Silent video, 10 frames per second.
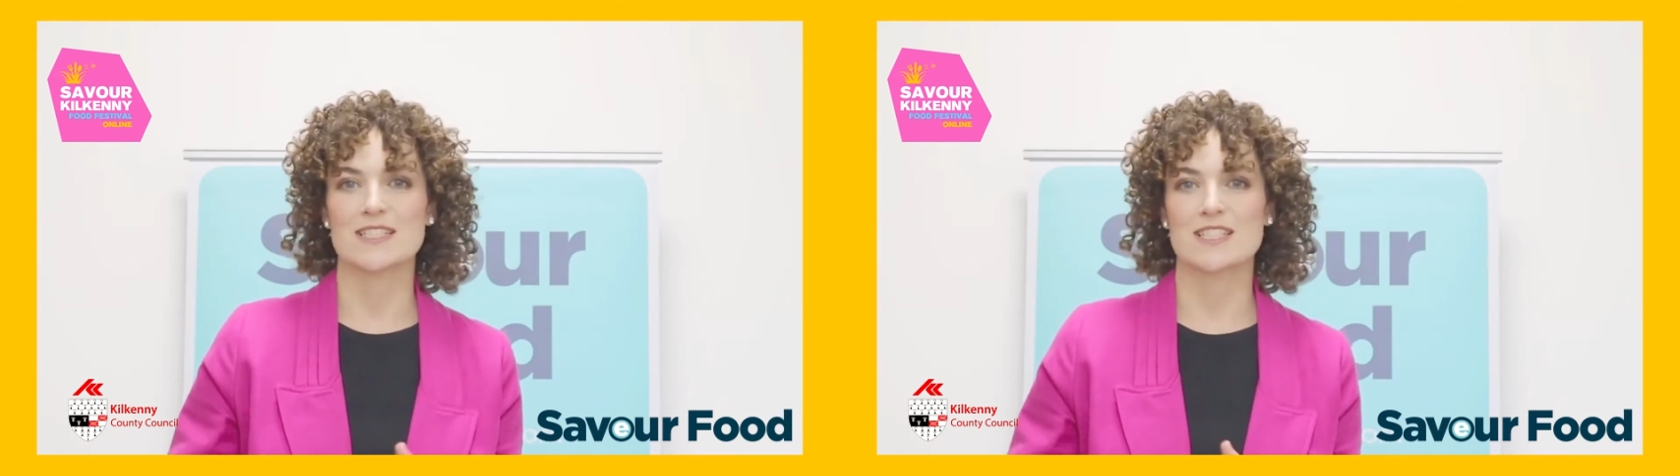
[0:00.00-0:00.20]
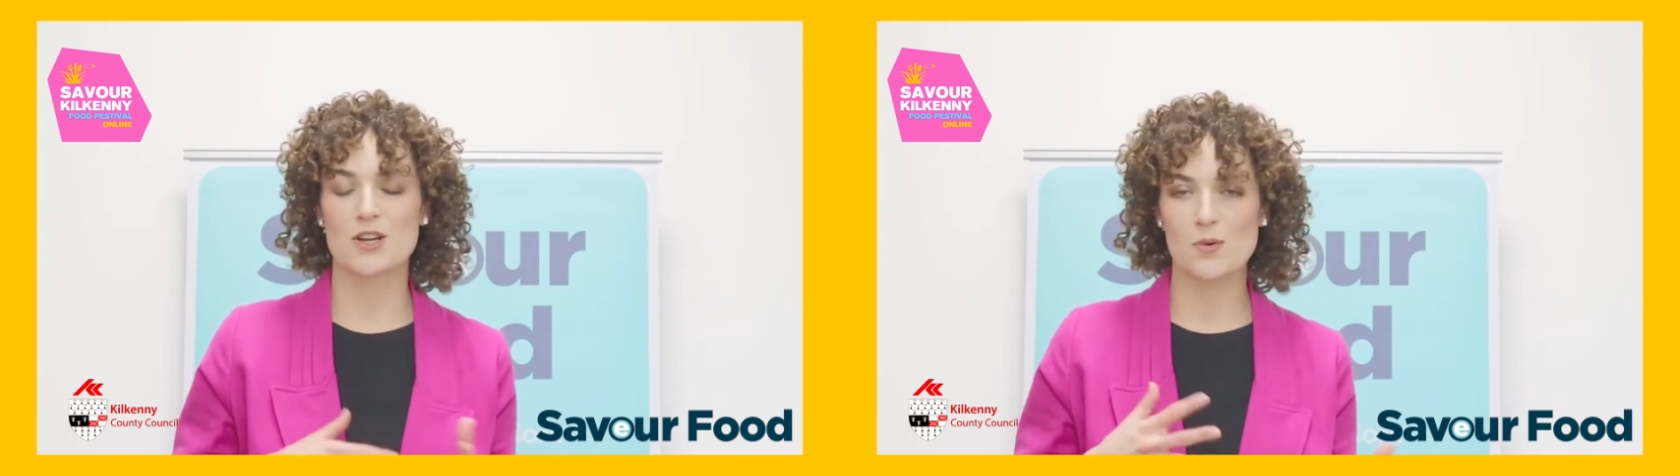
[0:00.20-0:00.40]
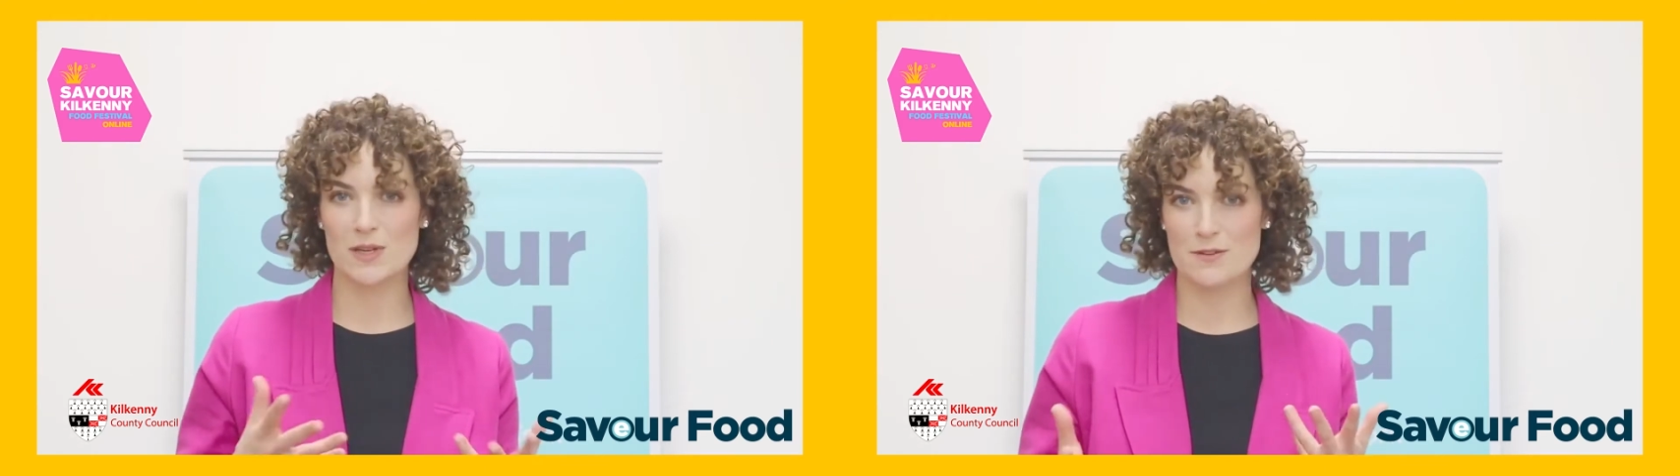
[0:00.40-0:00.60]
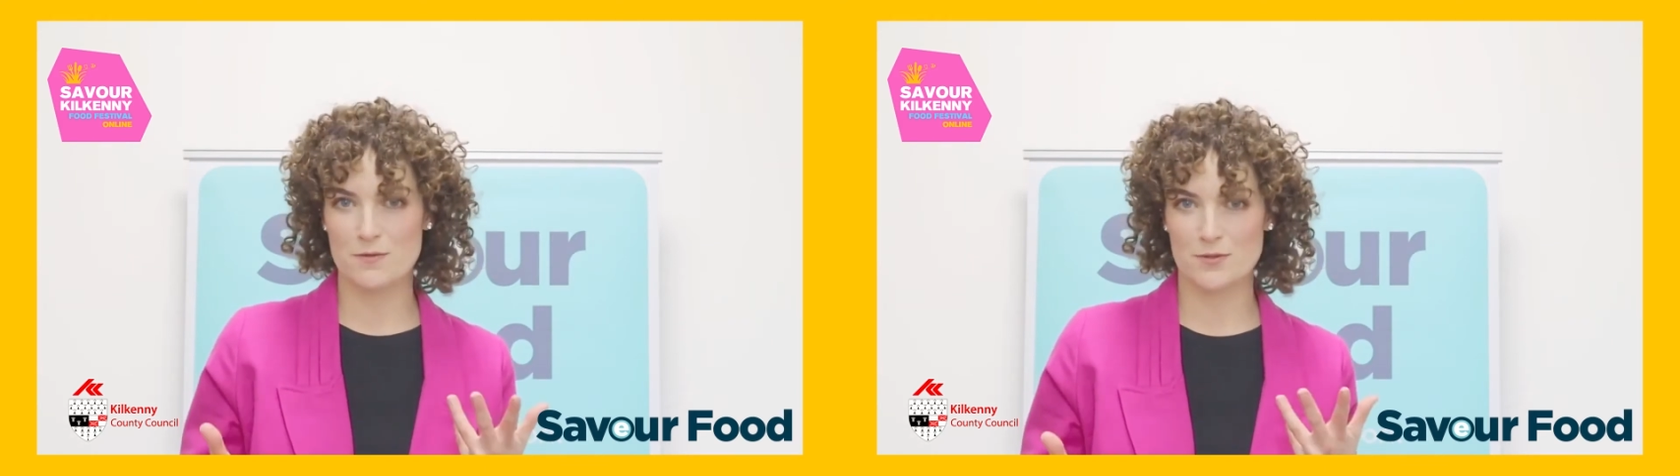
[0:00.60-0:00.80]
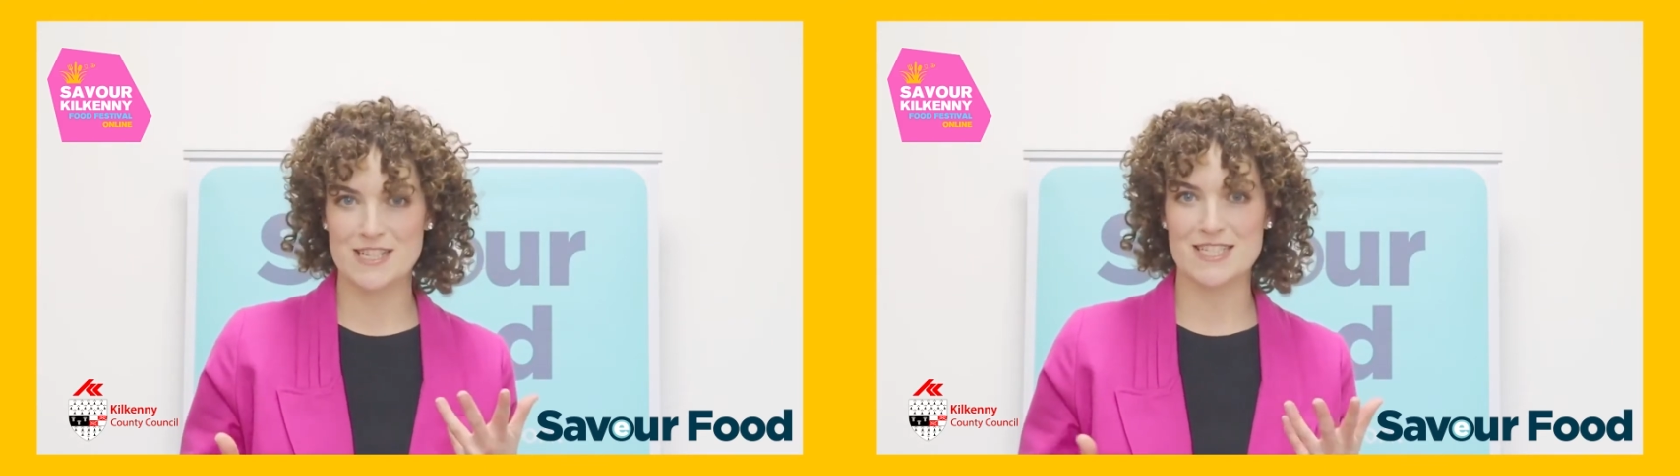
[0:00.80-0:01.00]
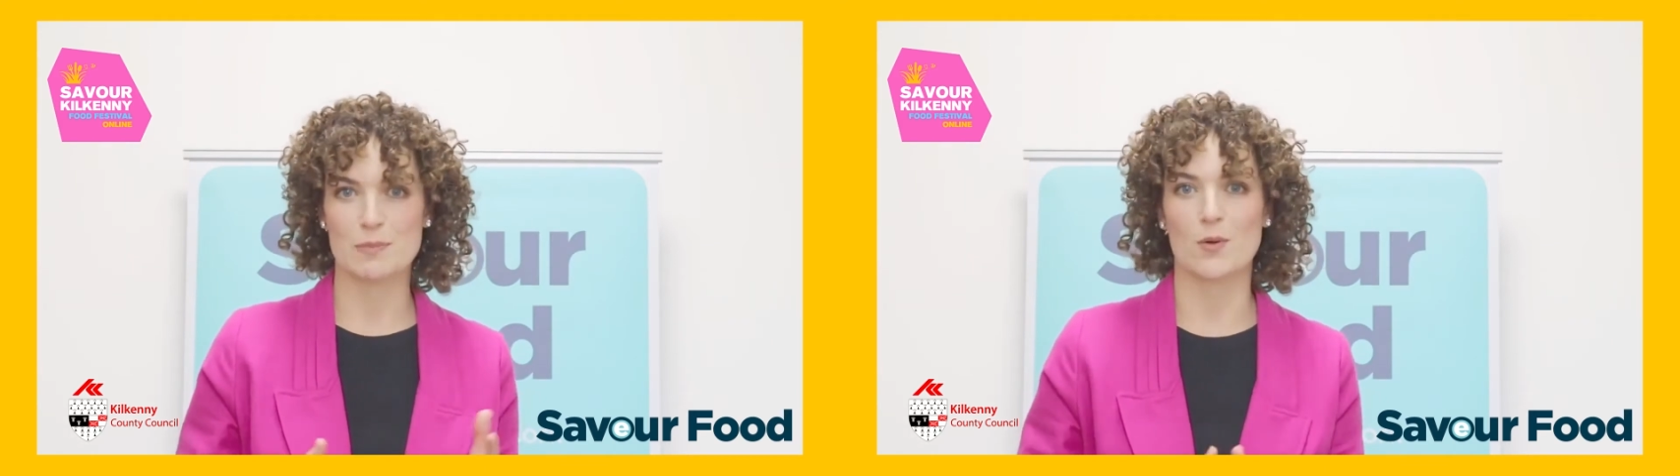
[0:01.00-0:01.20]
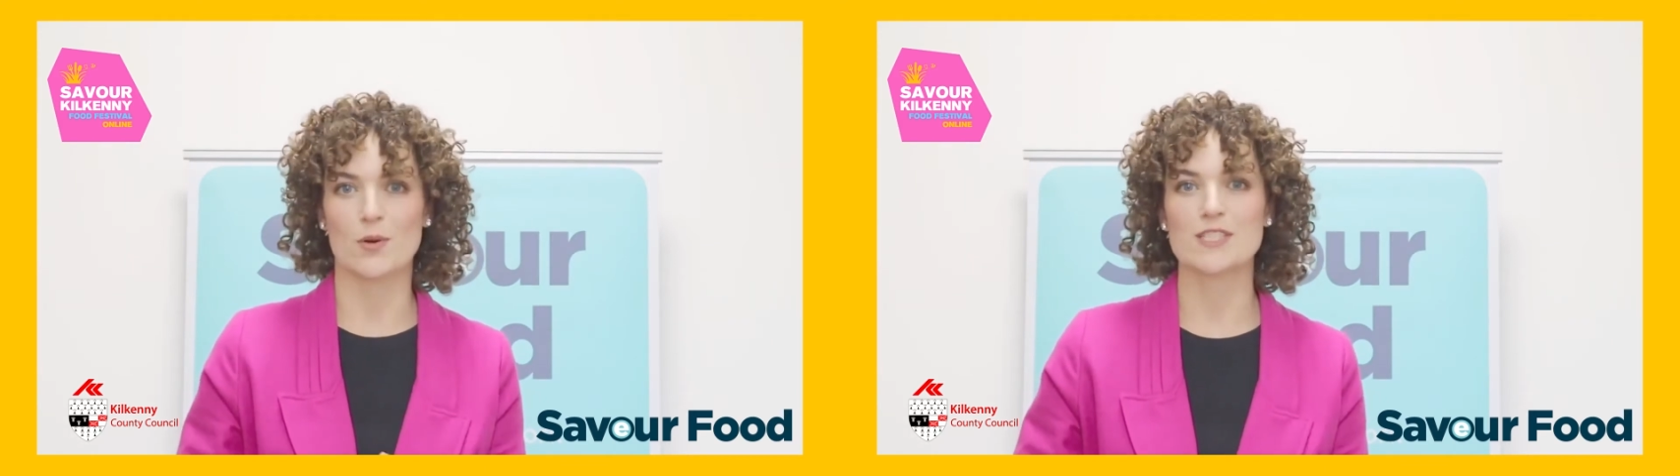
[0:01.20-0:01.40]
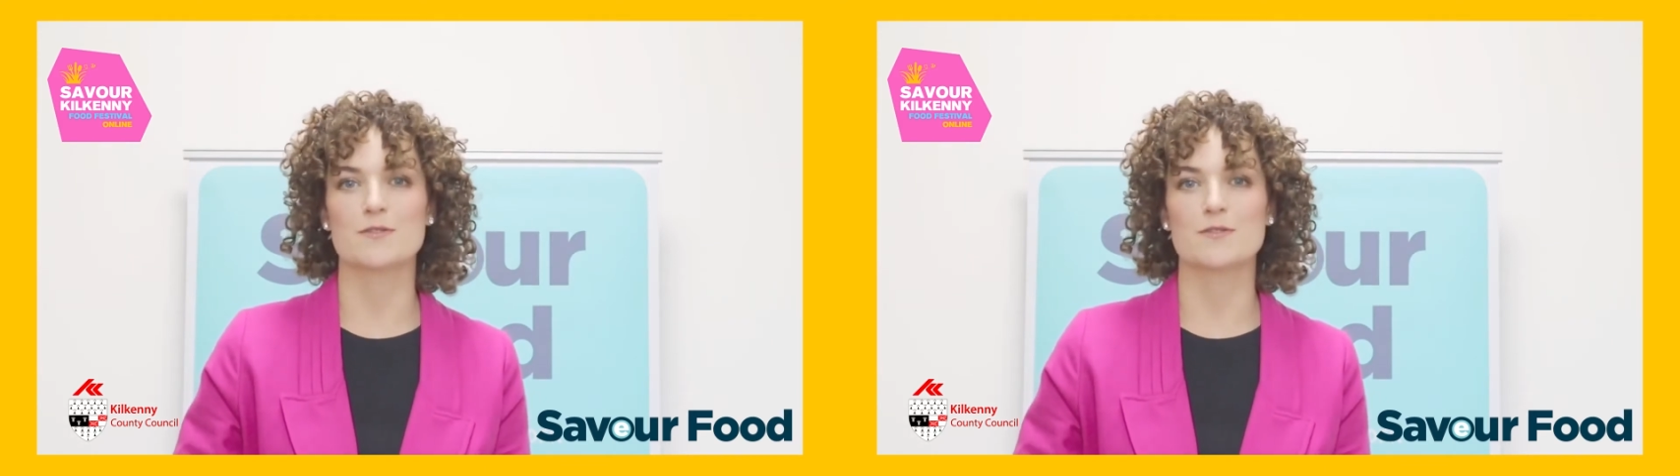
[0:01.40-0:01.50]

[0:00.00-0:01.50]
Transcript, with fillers: totally free support